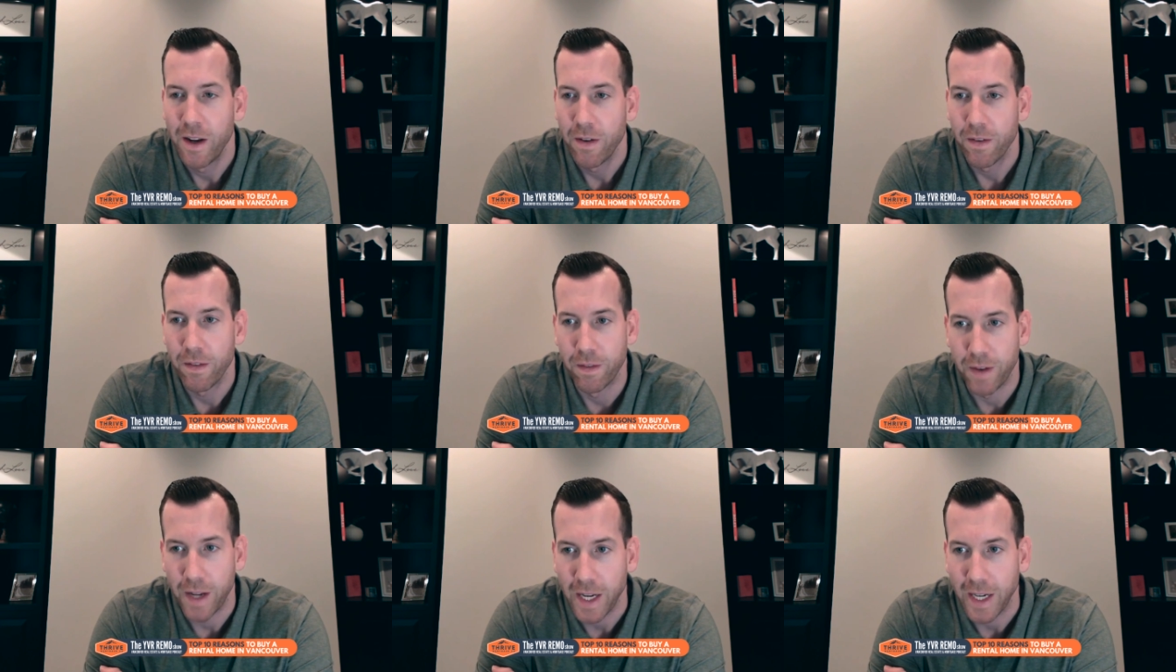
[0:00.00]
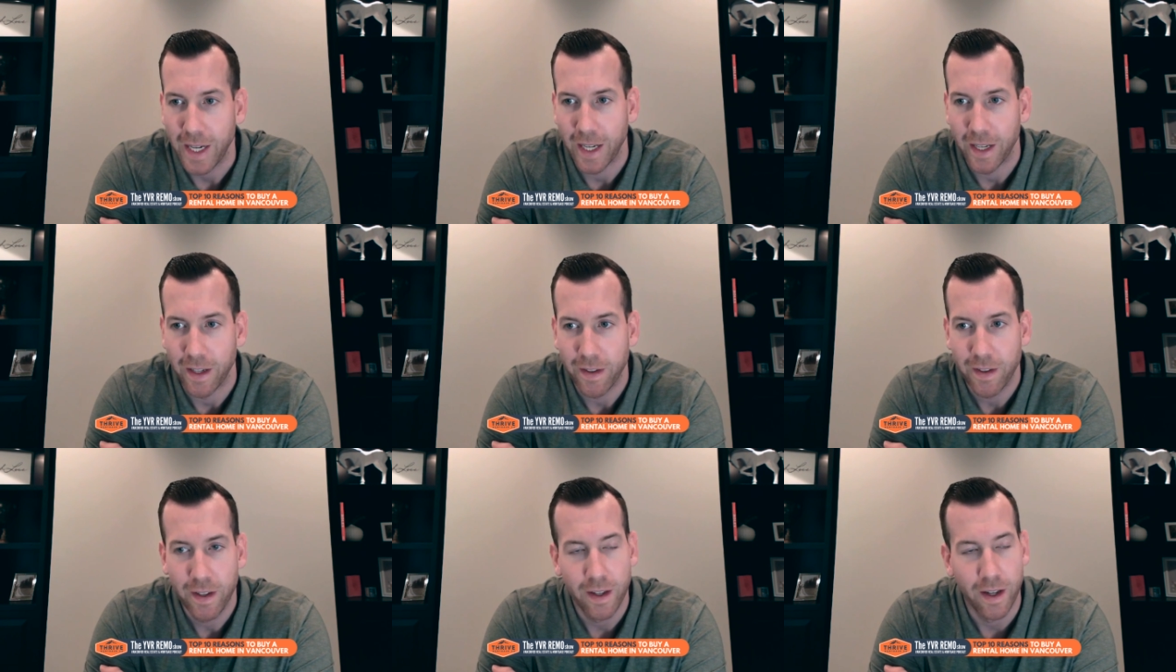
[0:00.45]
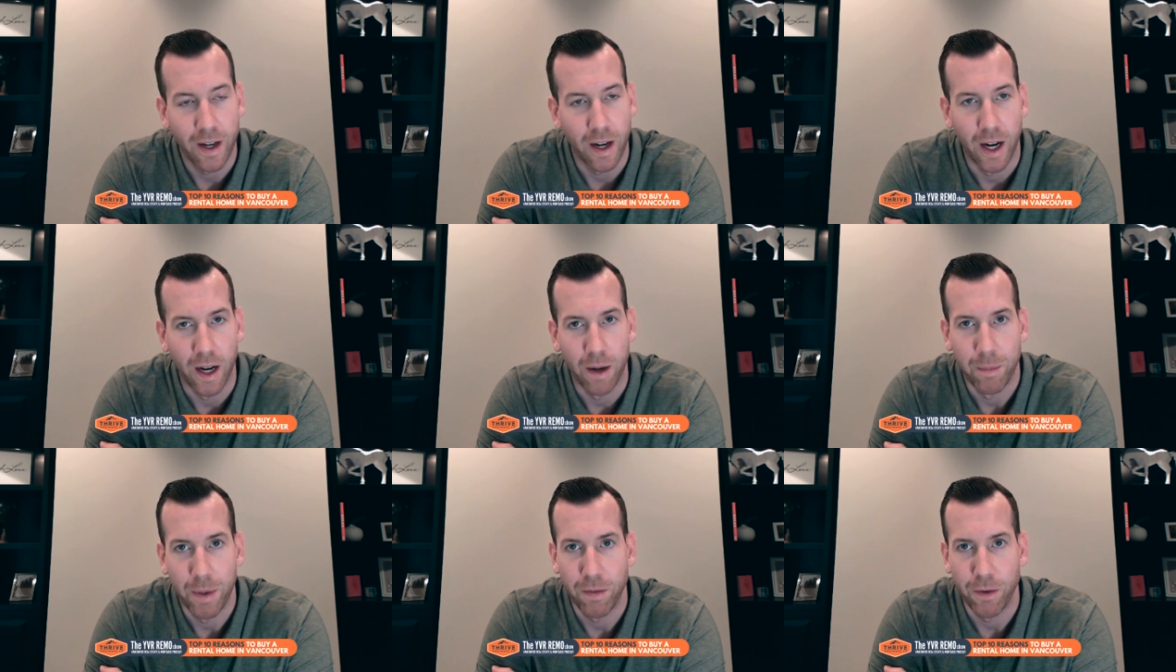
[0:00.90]
vacant
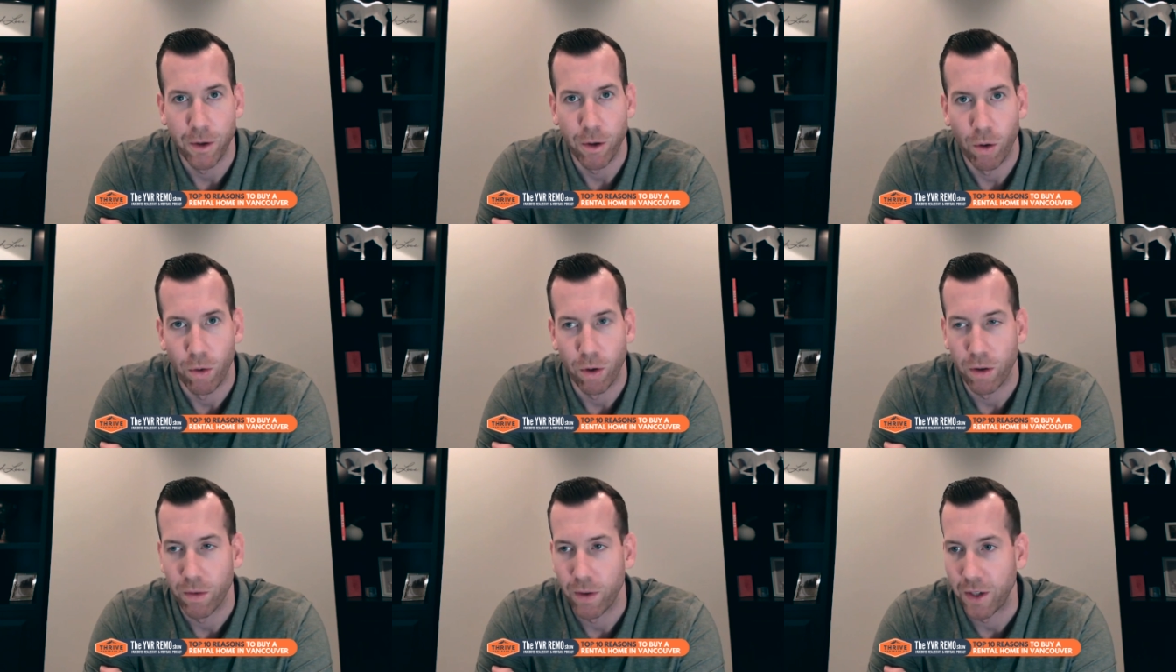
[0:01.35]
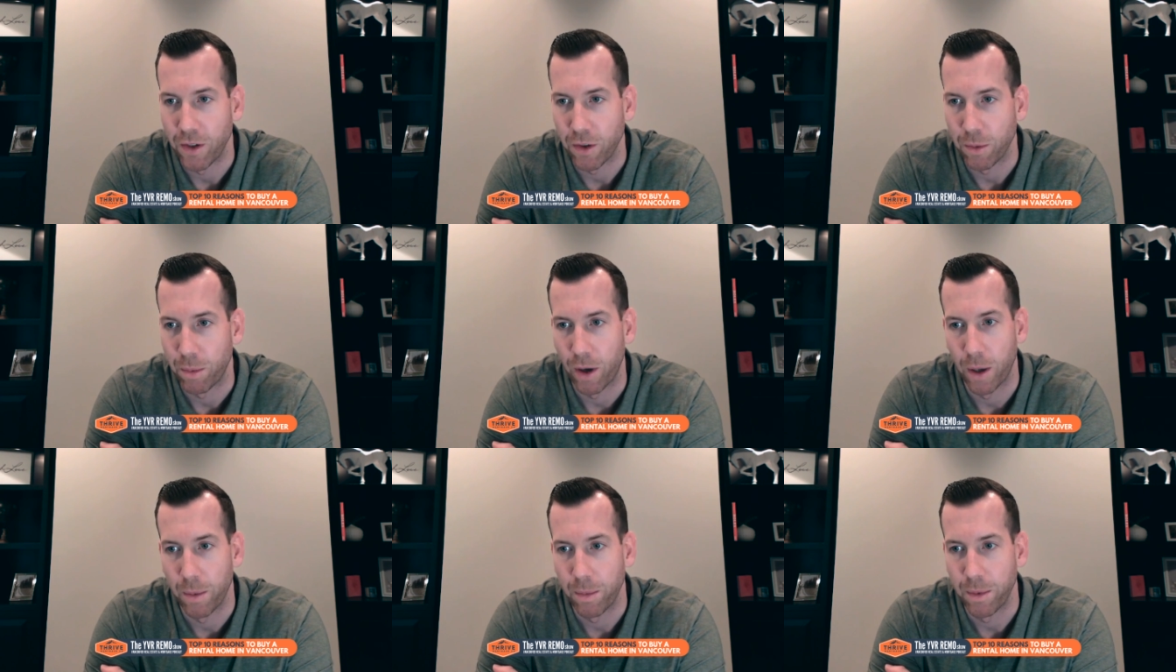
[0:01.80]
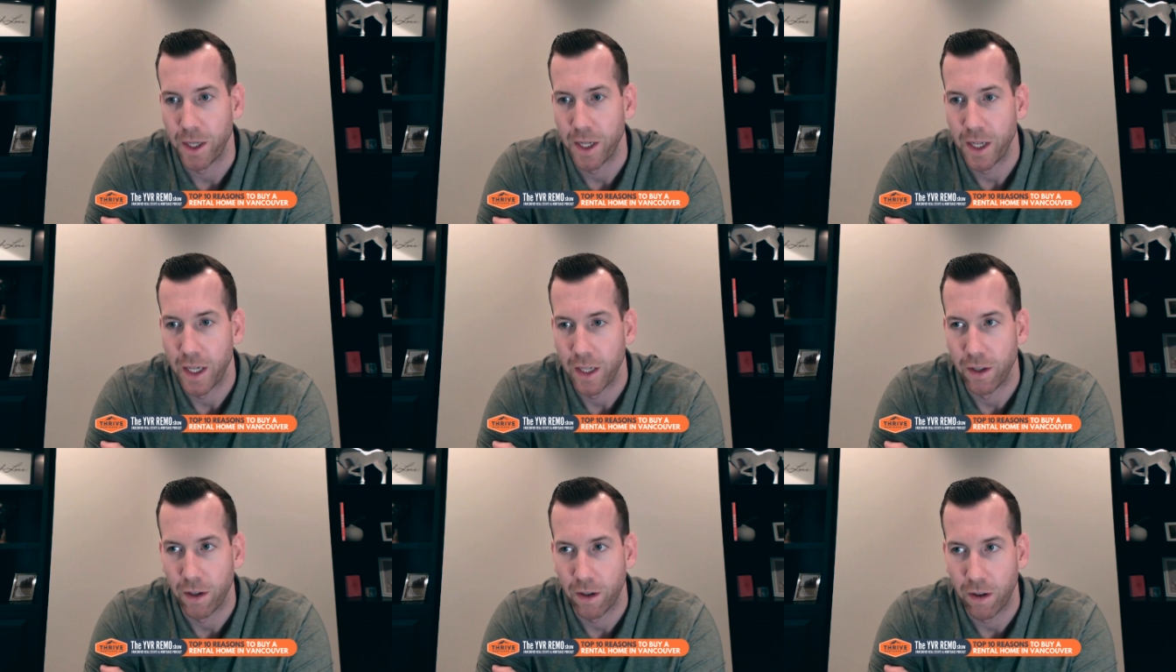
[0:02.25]
if you own a rental
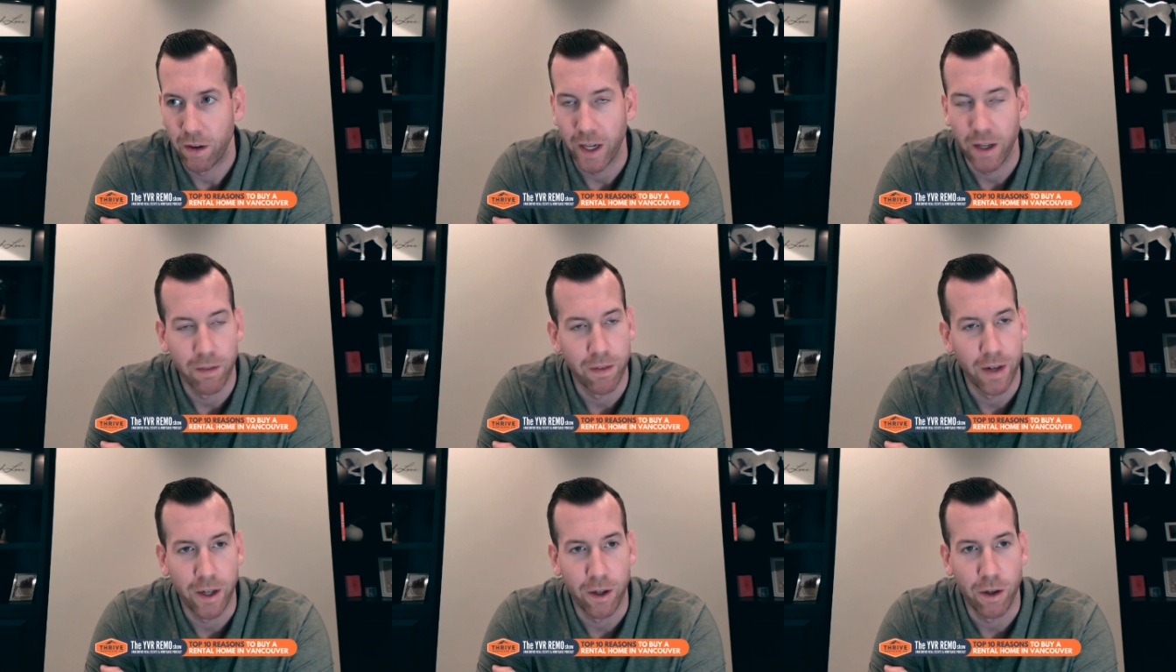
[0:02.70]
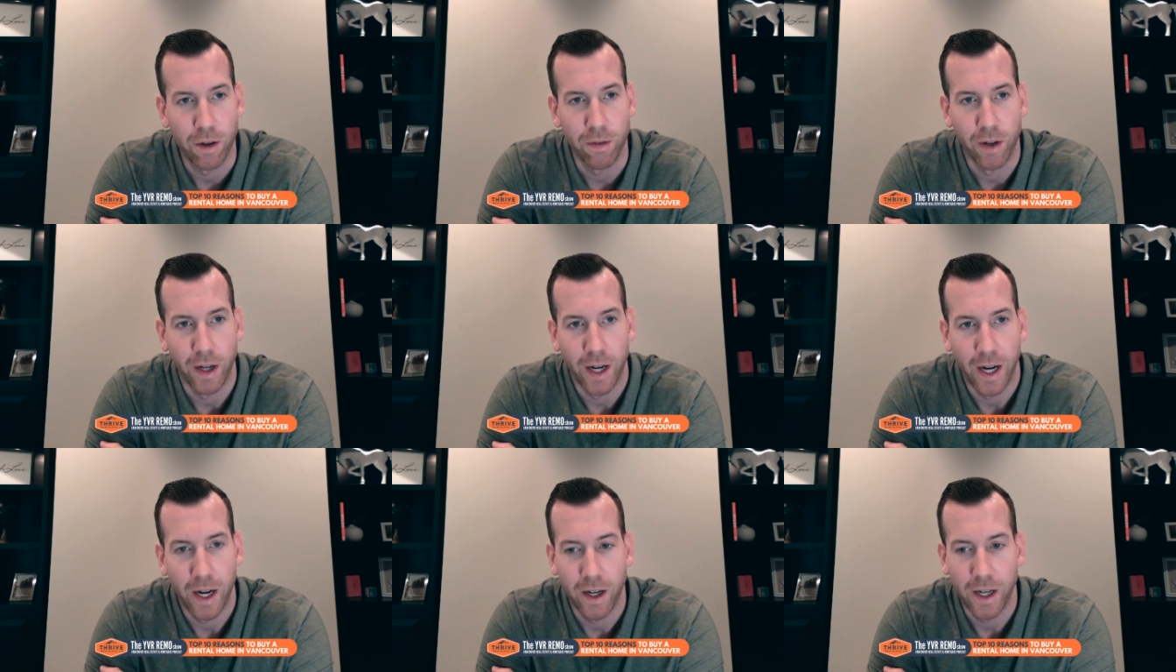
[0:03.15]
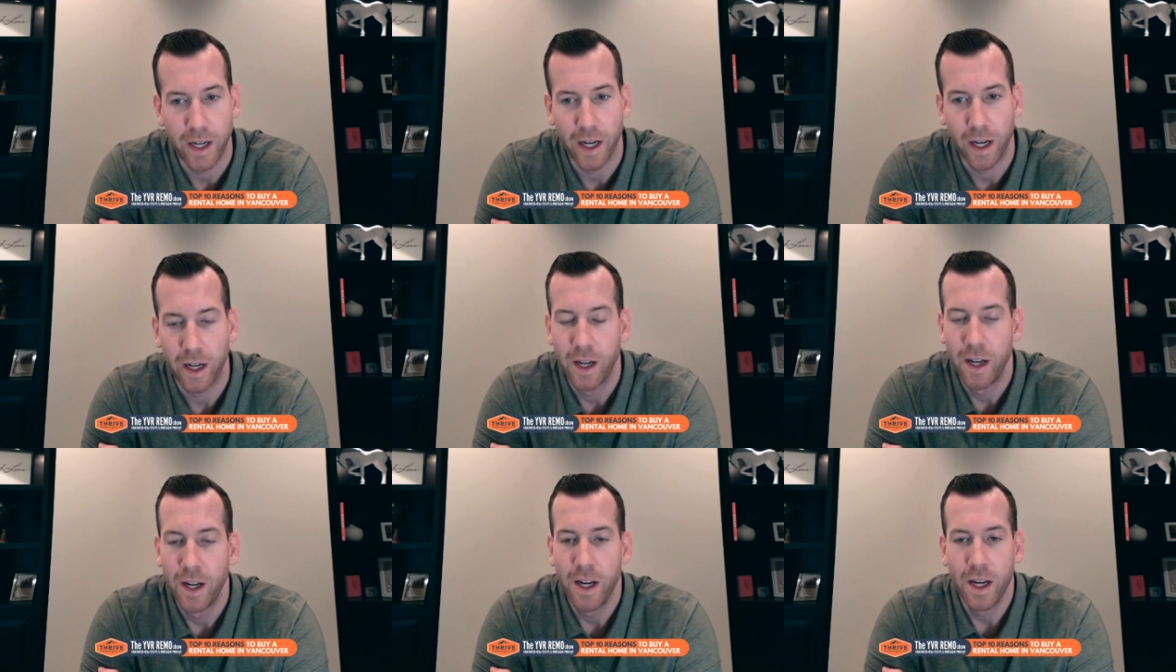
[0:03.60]
property in the Greater Vancouver area.